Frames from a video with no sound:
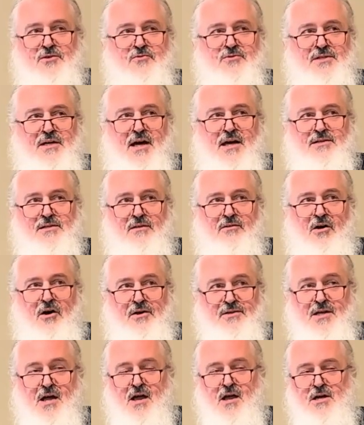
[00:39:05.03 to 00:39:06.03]
those kinds of
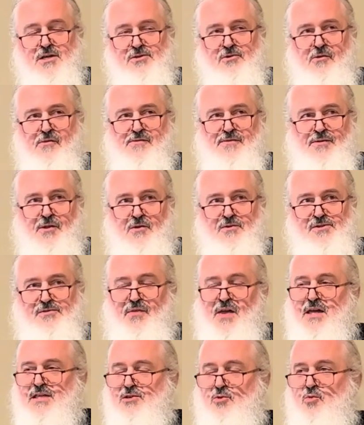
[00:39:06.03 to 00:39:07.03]
laws. So there's, there's
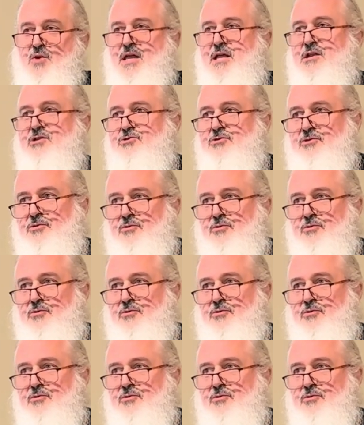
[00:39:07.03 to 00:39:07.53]
things that we can